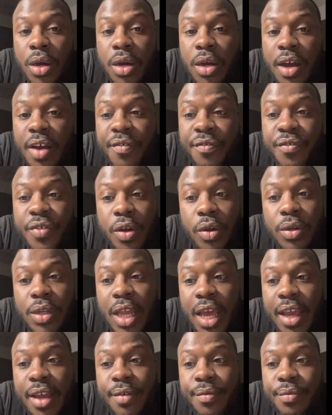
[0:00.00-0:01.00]
I felt
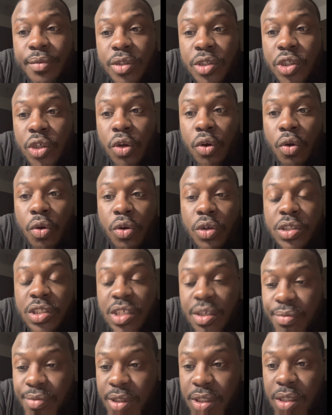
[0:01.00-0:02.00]
like Shakur
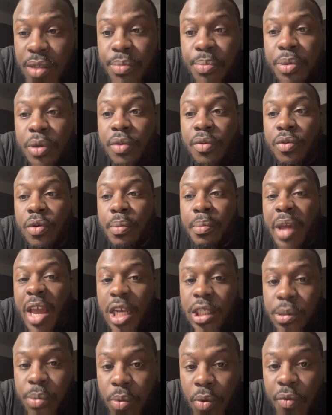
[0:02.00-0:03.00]
Stevenson put on a
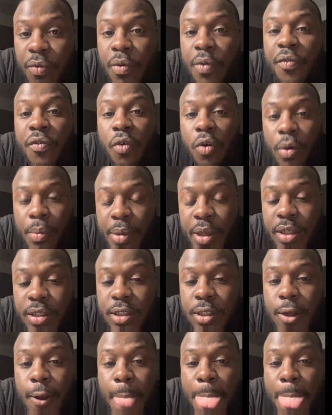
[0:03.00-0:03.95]
masterful performance.